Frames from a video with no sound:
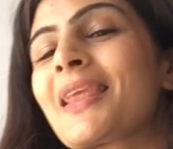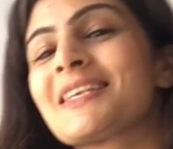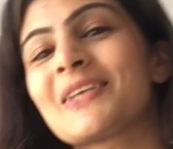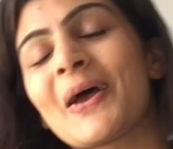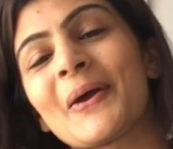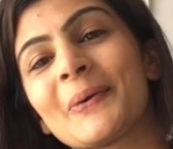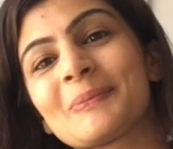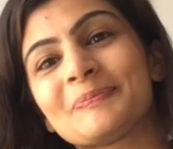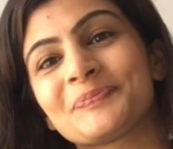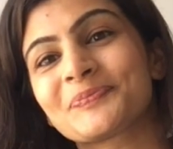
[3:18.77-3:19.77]
So
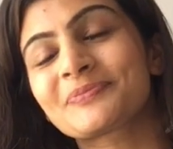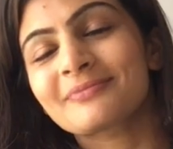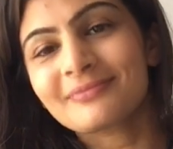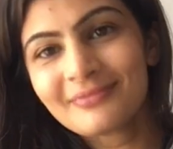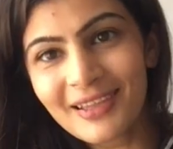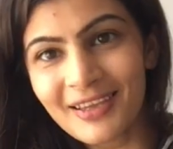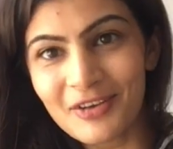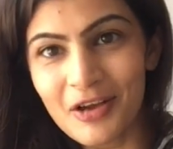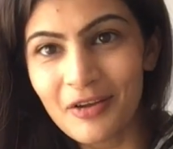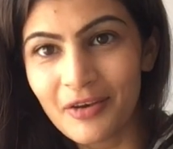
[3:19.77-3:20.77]

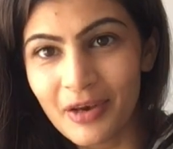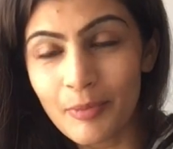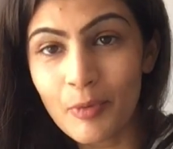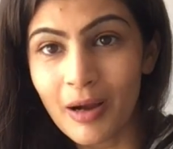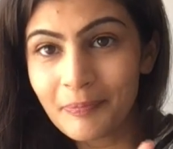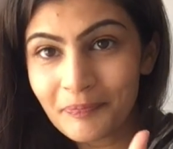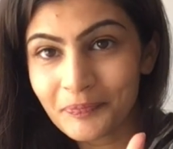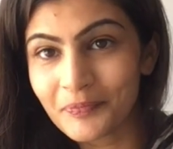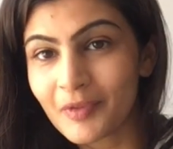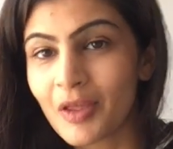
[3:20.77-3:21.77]
number one,
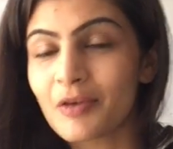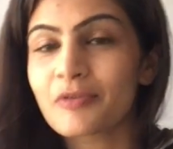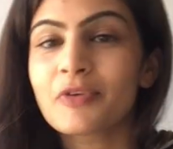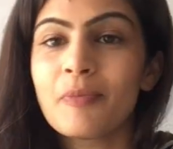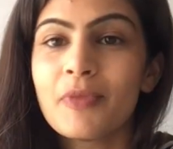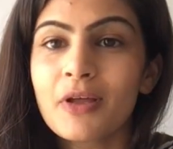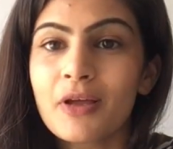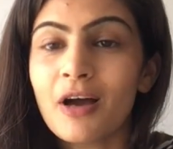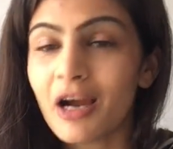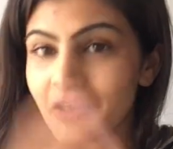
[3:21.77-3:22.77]
from
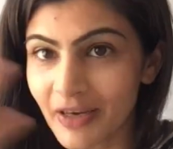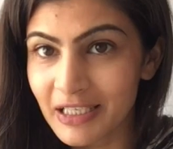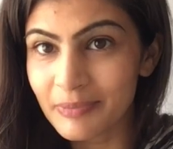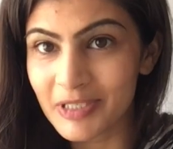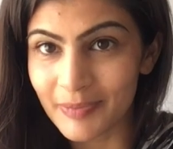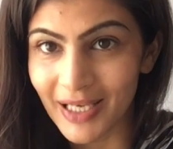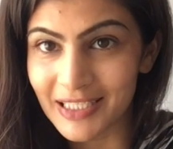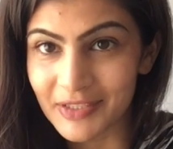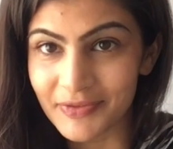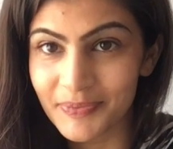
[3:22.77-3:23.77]
the Ayurvedic
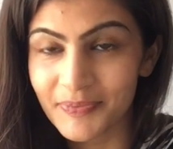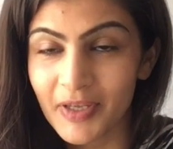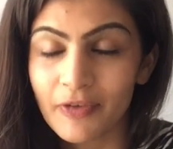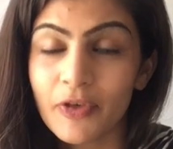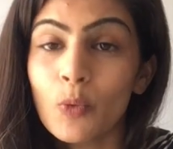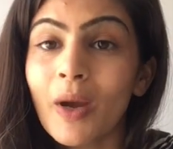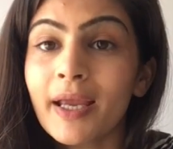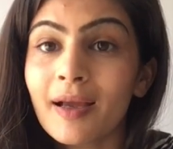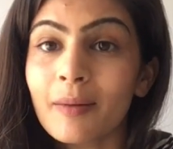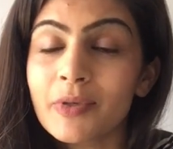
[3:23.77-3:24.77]
perspective, if you
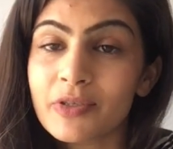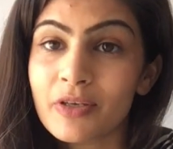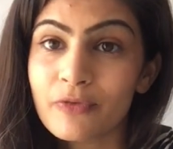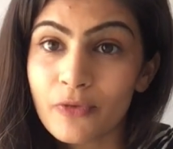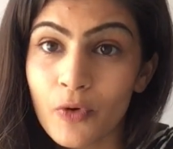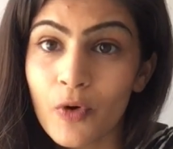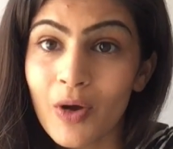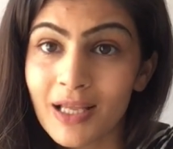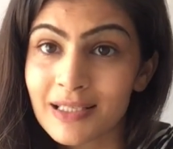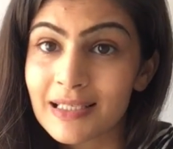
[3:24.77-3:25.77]
wake up between
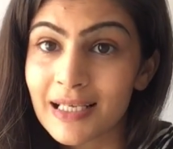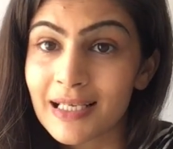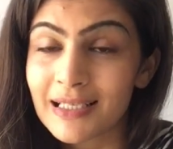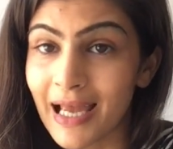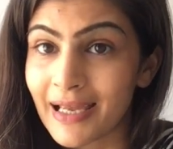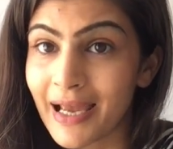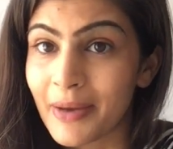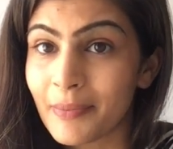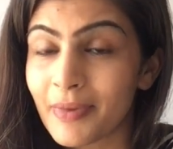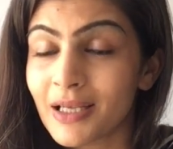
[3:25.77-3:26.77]
4 and 6
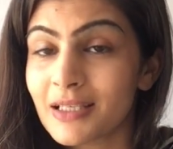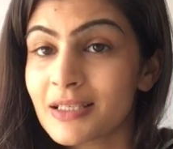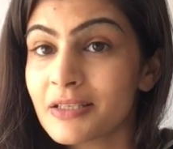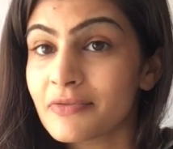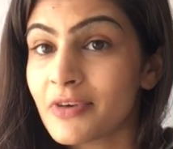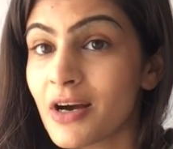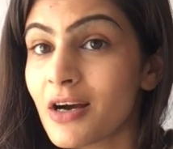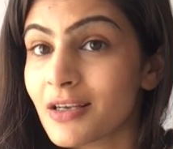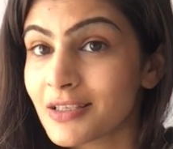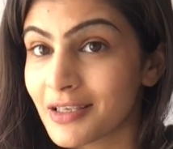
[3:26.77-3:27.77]
a.m., it's the
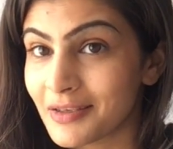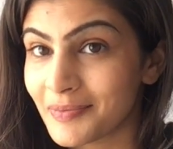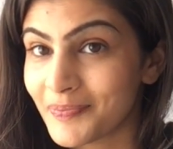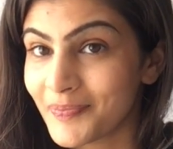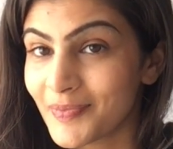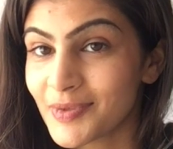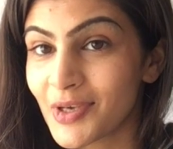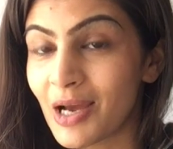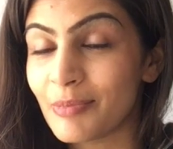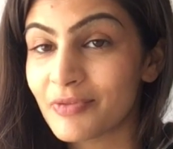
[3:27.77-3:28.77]
Vata
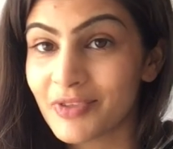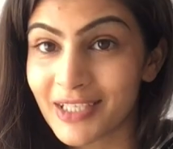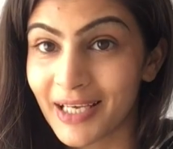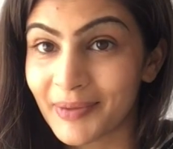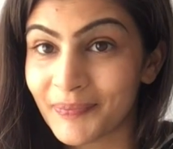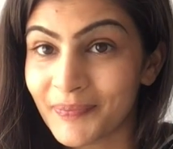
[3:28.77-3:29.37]
time of the day.